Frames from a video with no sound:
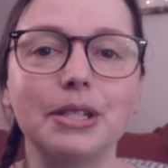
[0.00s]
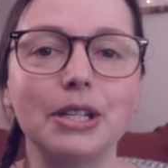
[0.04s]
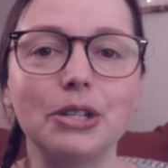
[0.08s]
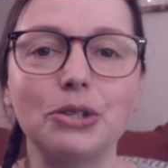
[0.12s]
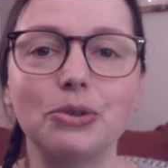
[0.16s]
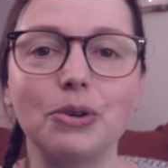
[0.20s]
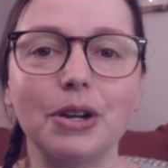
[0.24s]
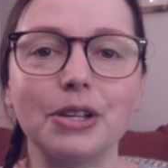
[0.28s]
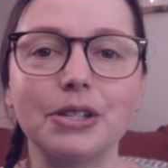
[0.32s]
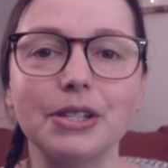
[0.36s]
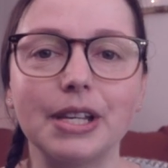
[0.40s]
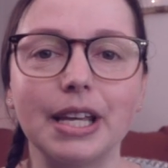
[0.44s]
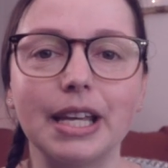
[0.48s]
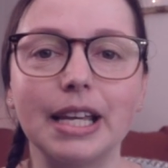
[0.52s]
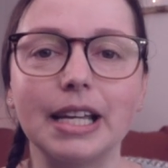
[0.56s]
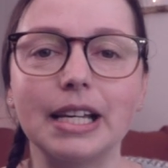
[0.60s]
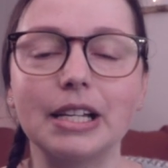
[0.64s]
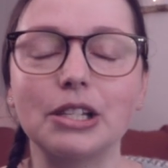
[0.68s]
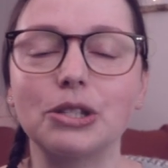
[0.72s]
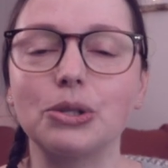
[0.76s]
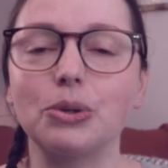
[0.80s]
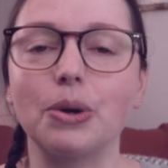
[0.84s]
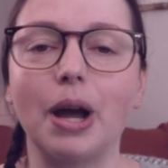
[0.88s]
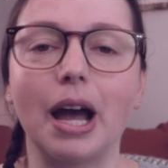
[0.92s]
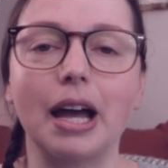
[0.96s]
distress
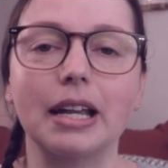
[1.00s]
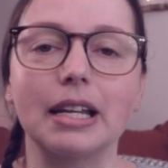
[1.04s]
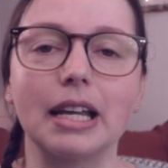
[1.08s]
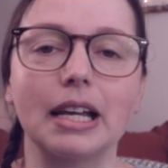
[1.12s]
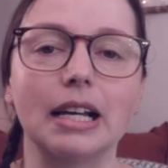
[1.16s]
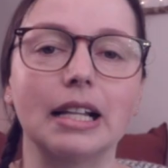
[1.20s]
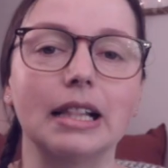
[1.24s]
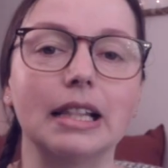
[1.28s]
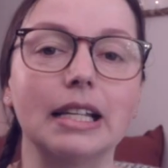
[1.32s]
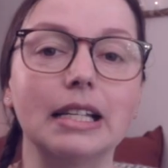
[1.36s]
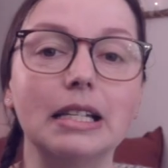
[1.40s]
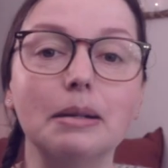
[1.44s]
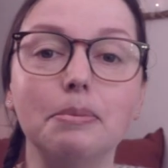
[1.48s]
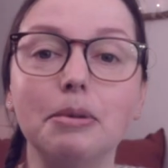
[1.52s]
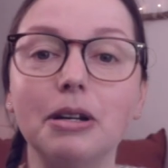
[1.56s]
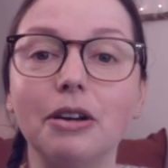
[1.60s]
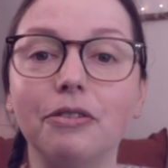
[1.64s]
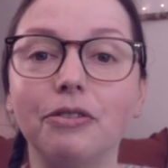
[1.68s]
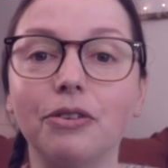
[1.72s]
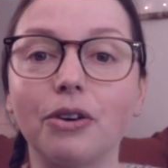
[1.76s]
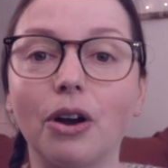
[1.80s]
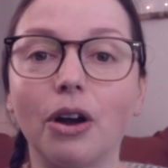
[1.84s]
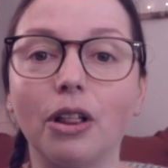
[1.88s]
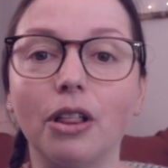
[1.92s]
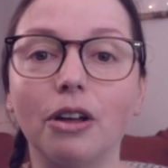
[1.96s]
inks to add a little bit
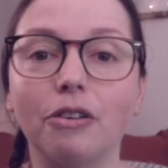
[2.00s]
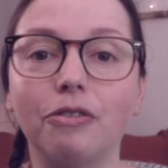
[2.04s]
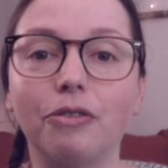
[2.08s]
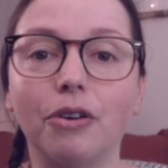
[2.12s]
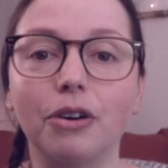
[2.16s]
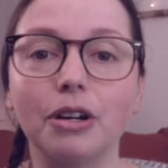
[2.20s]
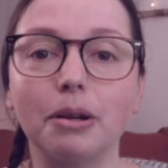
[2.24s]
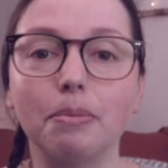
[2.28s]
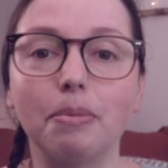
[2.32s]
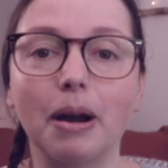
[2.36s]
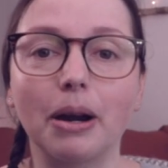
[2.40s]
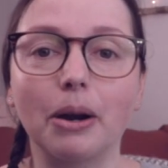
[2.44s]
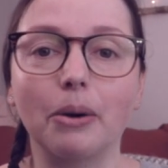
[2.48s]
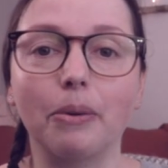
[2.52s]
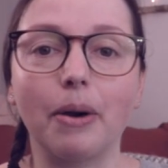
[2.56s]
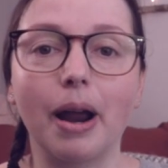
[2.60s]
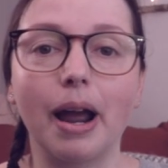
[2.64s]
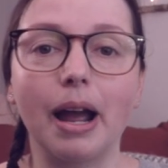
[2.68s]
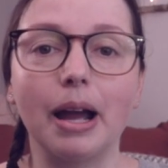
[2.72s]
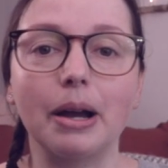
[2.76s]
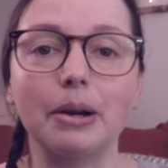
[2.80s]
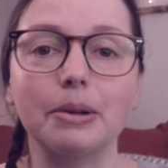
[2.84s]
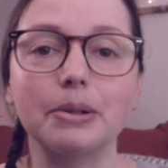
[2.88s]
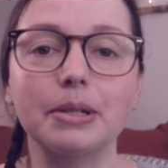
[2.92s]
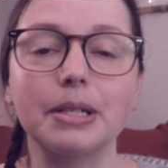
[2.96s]
of color for the
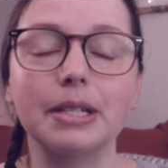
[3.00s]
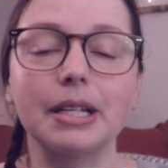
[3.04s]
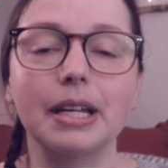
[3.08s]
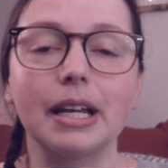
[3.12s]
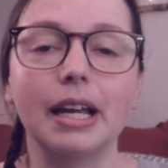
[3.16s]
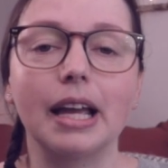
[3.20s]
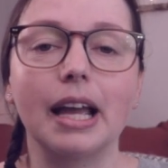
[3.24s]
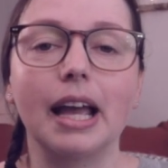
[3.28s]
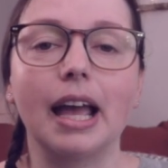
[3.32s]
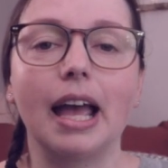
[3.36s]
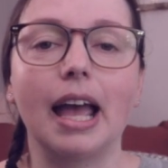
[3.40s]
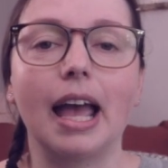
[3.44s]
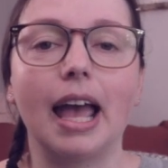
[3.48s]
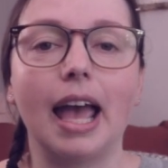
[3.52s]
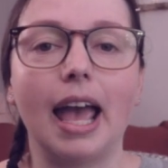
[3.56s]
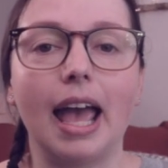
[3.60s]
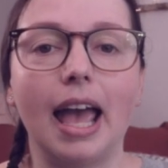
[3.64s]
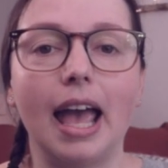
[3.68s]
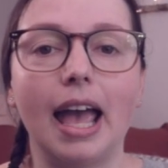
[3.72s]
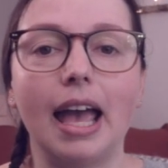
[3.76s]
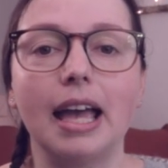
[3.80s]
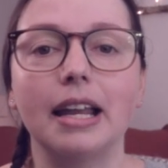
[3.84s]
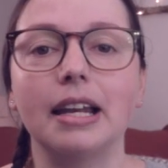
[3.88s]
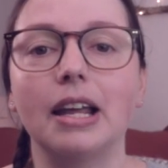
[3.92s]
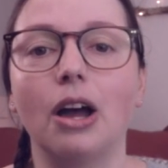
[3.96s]
background,
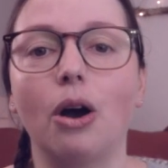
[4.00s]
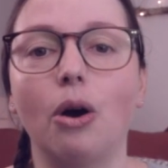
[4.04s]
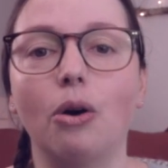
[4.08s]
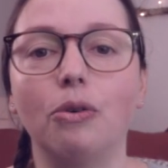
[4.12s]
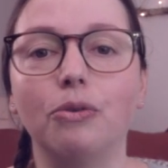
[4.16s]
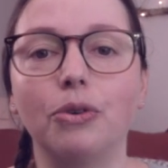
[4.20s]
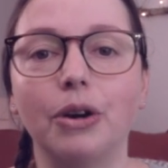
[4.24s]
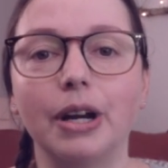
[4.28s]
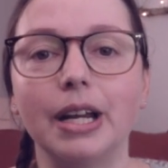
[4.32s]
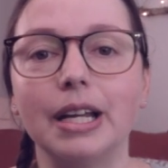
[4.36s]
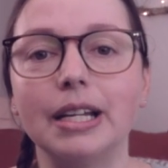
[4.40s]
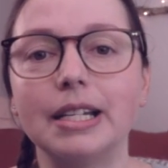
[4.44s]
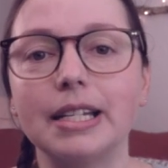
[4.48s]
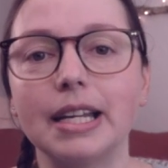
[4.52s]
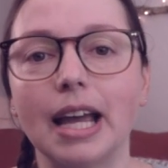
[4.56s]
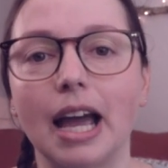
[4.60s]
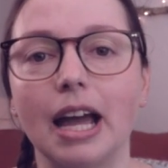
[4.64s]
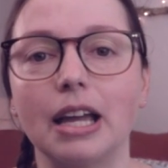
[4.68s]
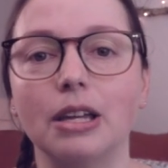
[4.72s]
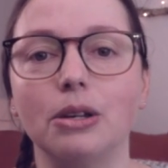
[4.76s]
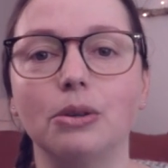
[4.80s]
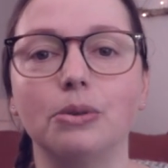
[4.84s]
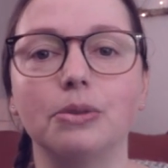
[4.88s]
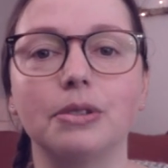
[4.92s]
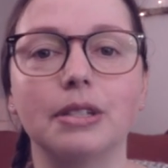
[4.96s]
and over it I
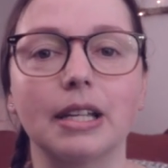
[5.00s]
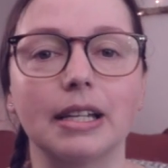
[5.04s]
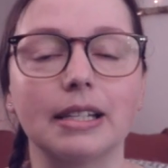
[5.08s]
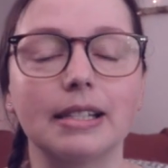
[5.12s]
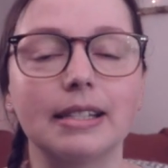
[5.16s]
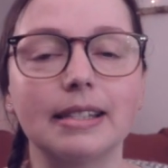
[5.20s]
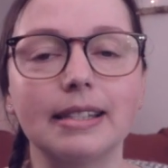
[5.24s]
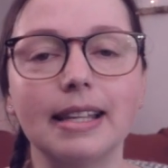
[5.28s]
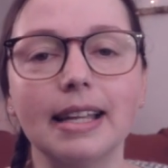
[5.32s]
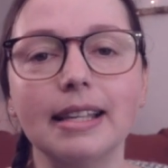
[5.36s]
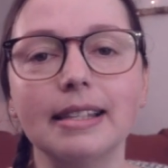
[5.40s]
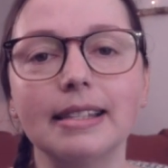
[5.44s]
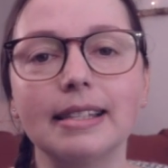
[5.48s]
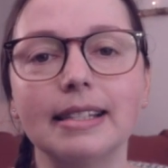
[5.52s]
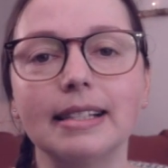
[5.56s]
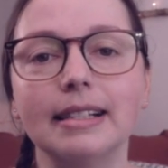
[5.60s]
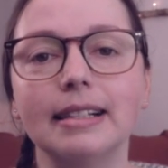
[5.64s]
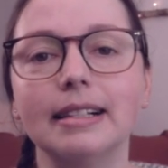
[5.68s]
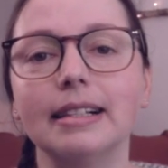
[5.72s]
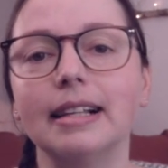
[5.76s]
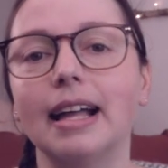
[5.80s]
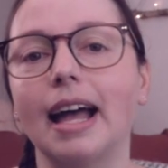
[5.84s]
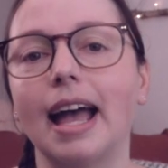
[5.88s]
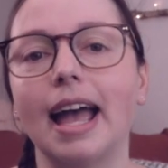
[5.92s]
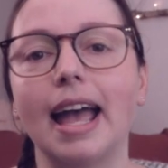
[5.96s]
used a
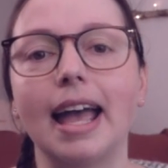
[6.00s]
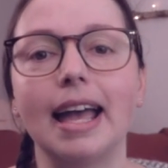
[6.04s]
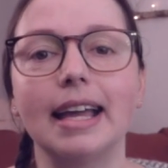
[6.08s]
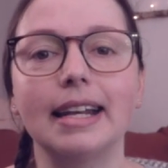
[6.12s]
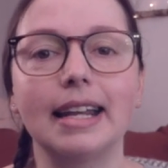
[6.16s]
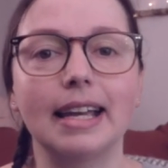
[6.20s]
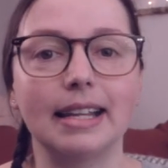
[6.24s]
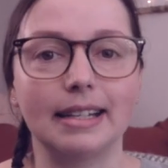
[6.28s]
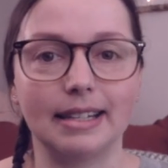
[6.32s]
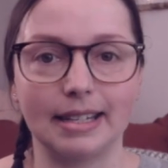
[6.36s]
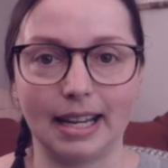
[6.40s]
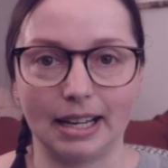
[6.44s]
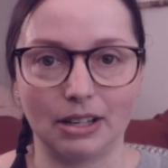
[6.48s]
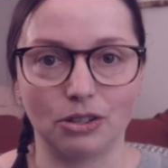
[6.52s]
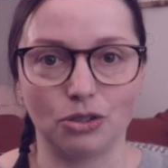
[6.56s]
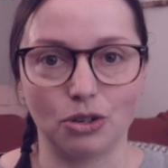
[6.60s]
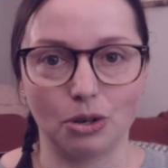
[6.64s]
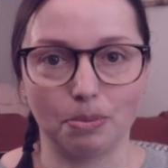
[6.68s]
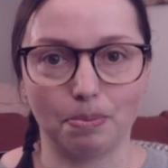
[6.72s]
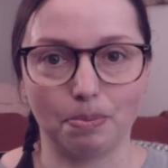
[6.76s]
stencil and texture